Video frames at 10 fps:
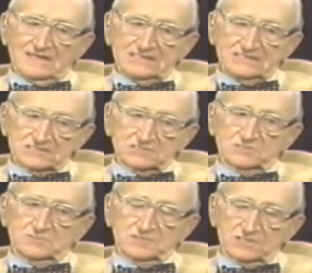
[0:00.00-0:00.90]
mind
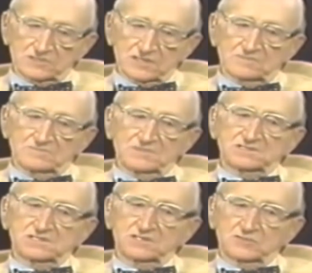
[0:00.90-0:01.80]
to
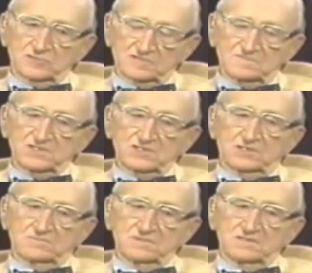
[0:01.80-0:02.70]
economics, he could have
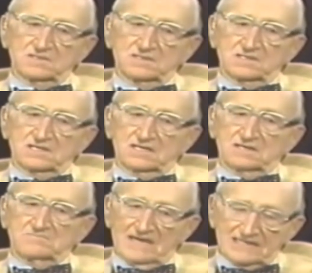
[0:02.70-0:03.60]
become
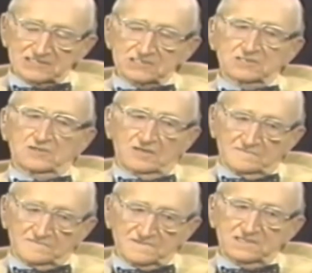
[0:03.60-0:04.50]
a master
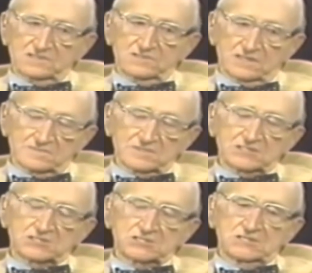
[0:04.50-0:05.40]
of
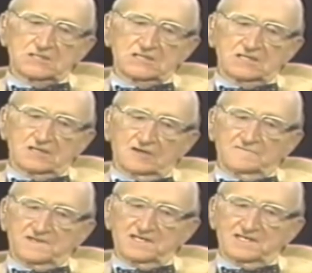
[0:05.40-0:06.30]
economics,
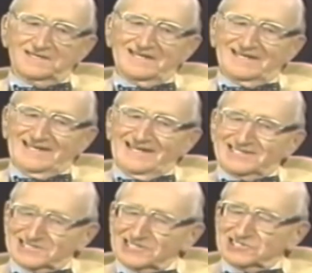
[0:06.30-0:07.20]
of the
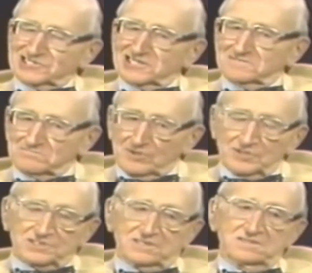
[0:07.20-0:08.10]
existing
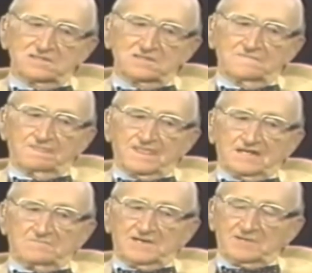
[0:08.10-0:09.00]
body.
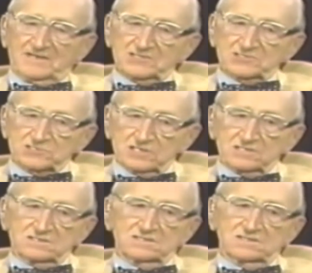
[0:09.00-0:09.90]
But there were
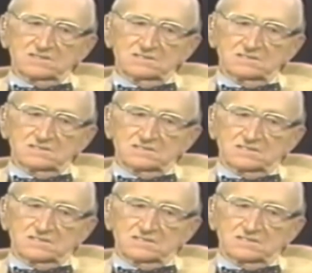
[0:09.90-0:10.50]
certain